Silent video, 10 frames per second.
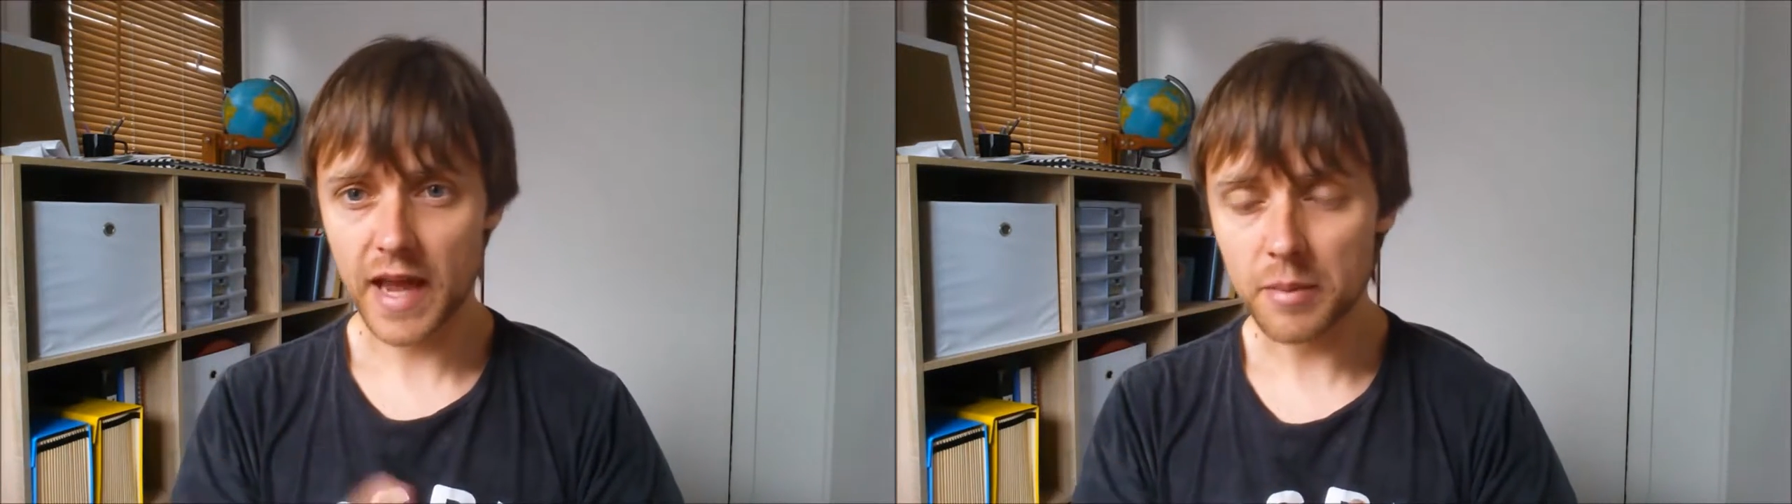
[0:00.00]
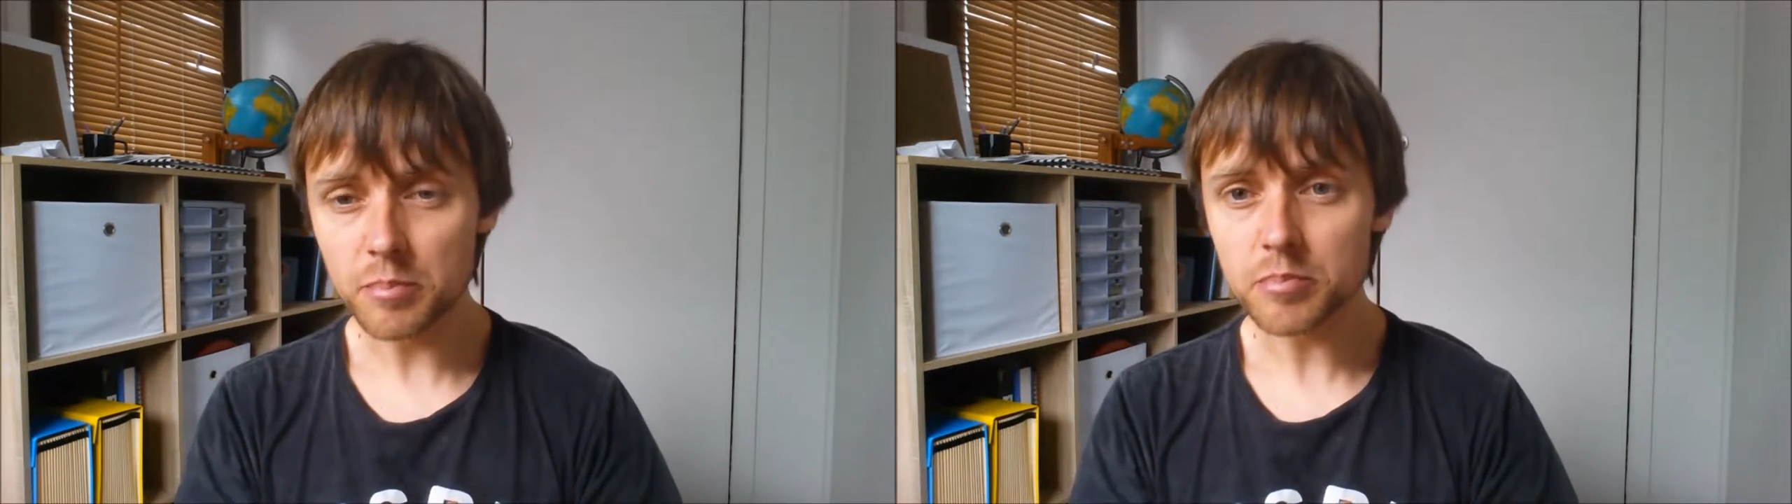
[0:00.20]

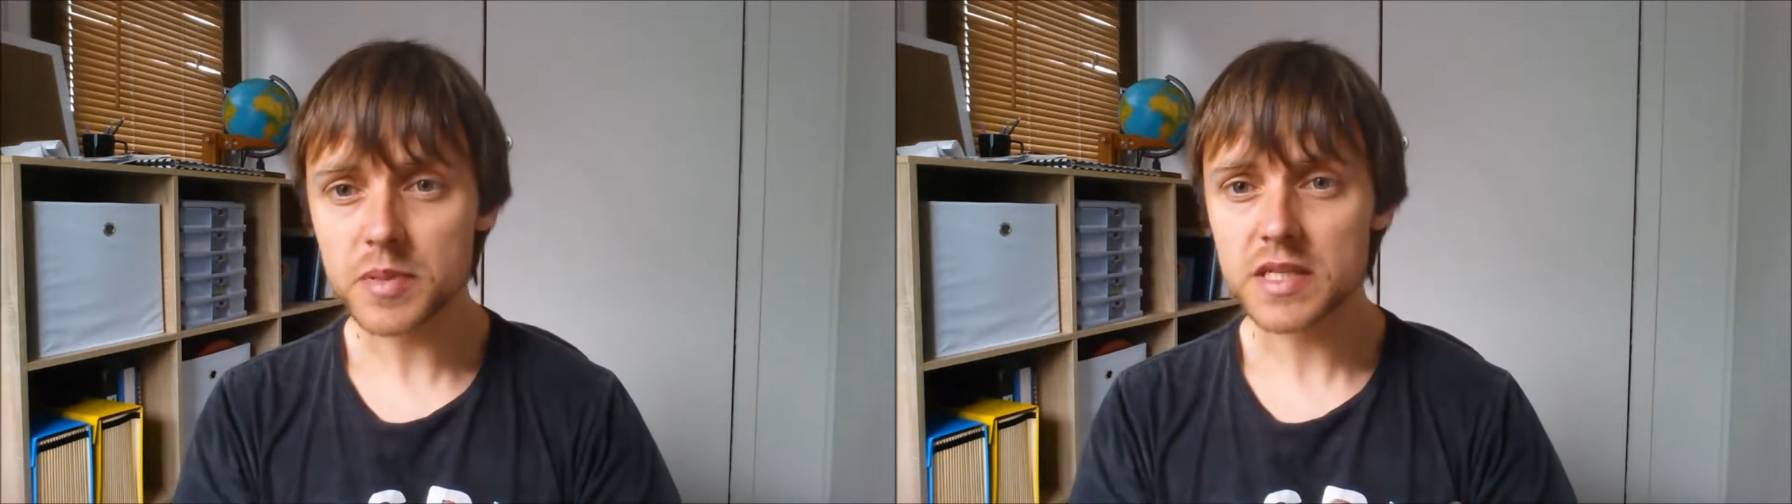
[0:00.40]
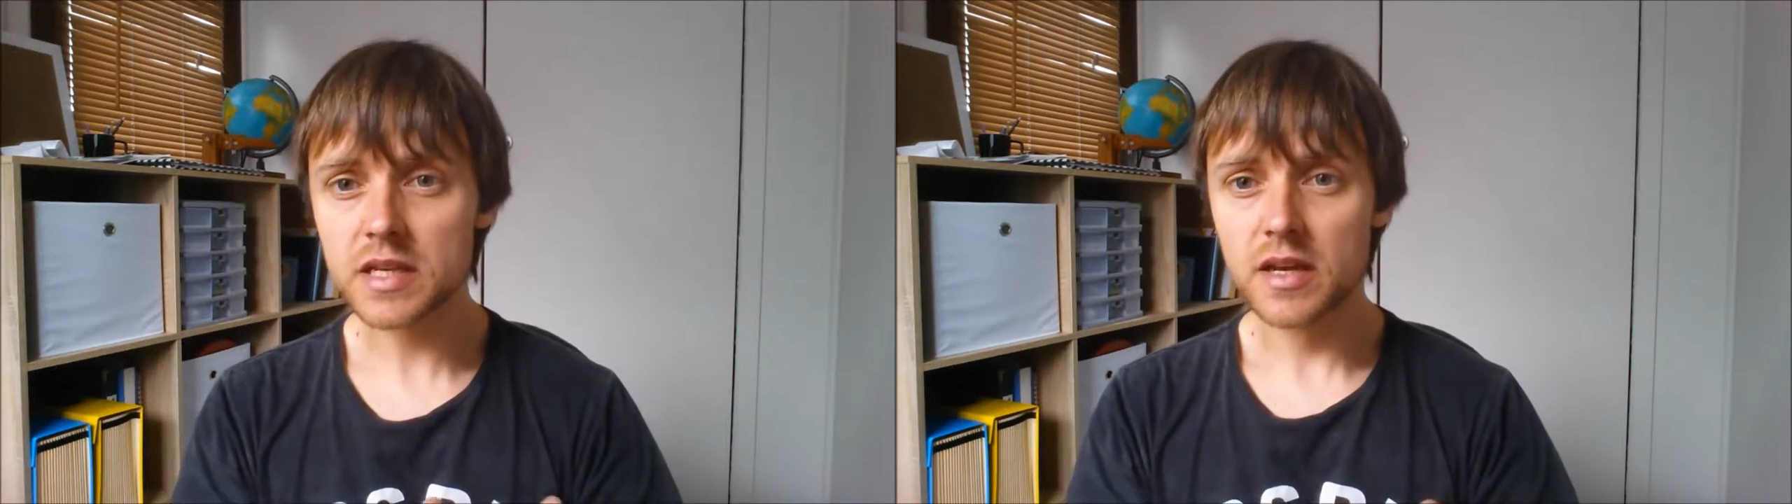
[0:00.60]

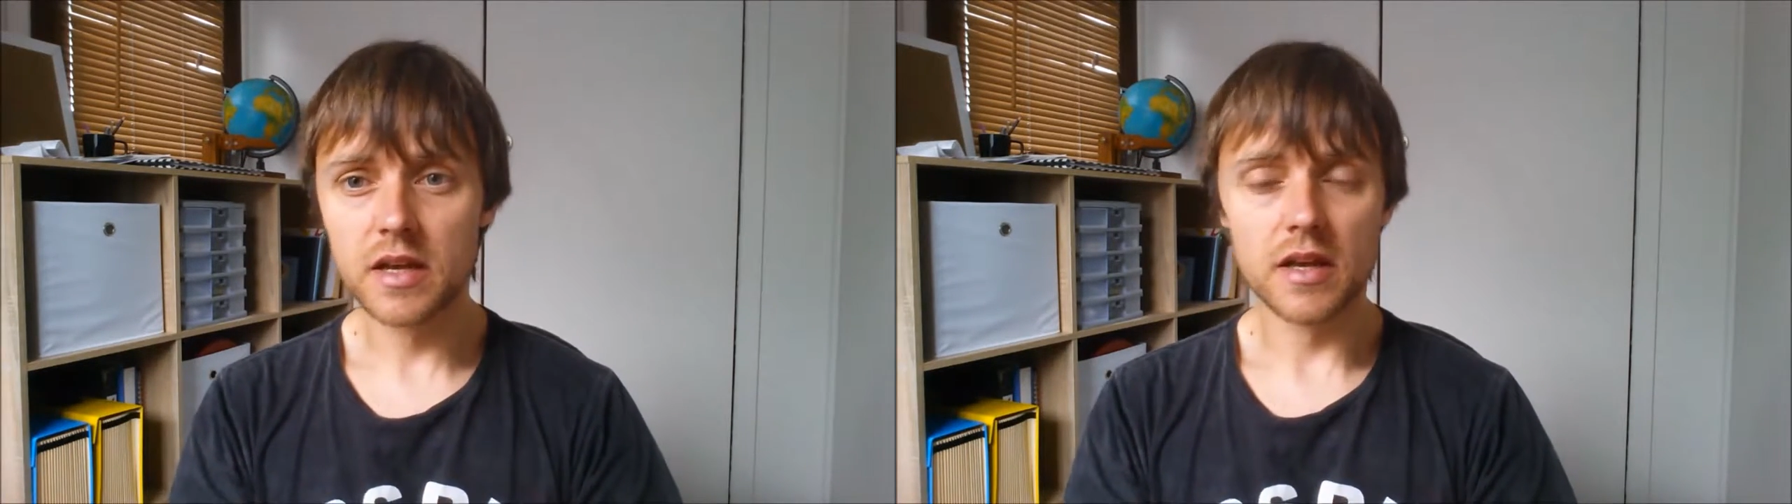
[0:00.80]
camps.